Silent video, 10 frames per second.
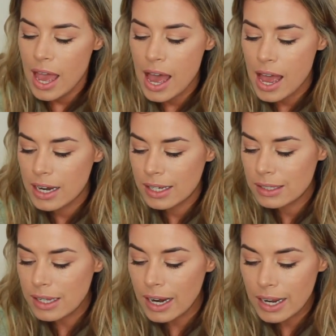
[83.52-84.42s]
And
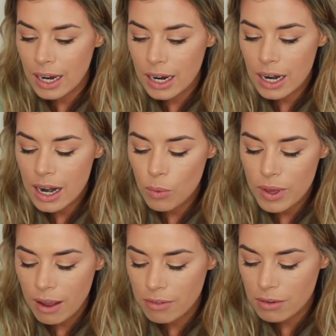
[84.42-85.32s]
inside here, we
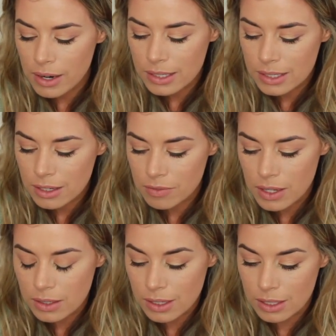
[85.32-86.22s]
have the rest of
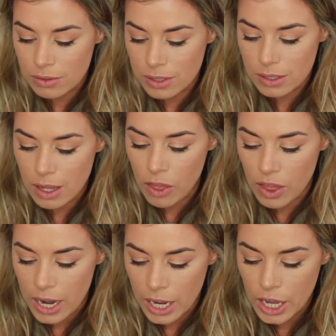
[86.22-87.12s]
the accessories
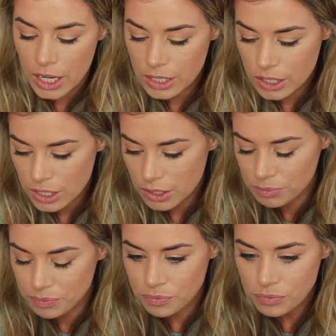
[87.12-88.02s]
that I got.
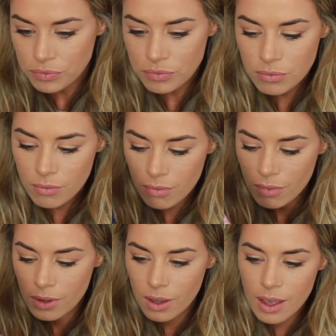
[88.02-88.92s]

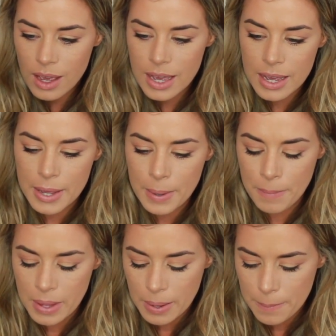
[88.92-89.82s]

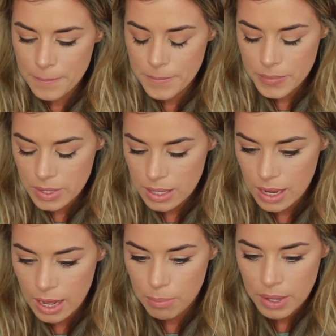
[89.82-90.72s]
Um,
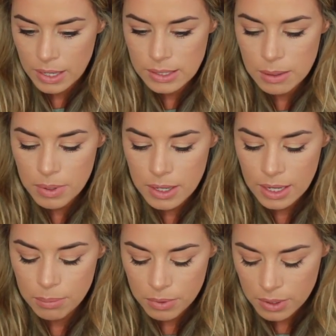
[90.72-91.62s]
I picked up a
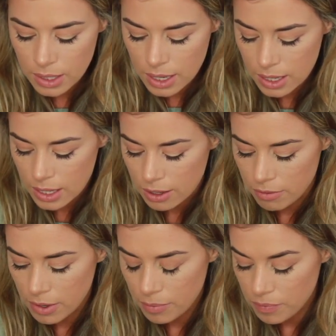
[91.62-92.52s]
couple
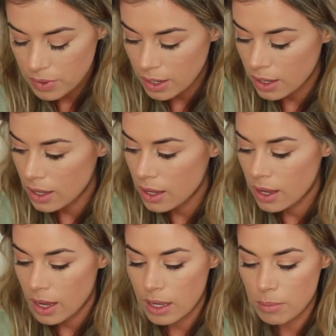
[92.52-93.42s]
of
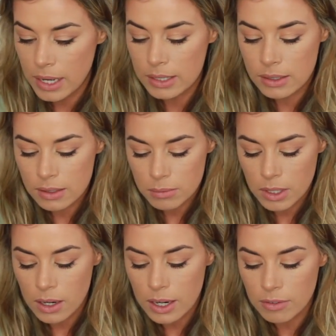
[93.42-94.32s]
headbands. Oh my
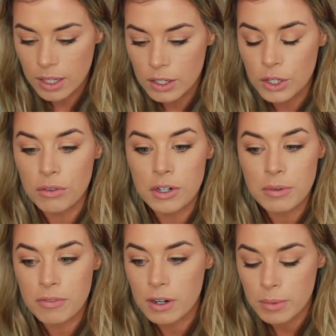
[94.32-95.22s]
god, I have like no room
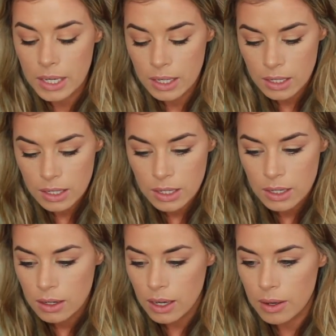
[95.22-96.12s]
in front of me.
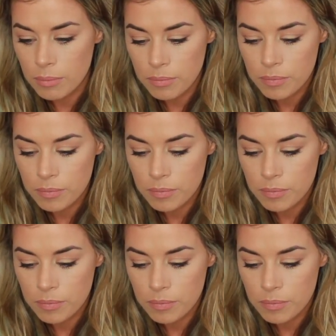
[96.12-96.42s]
Okay.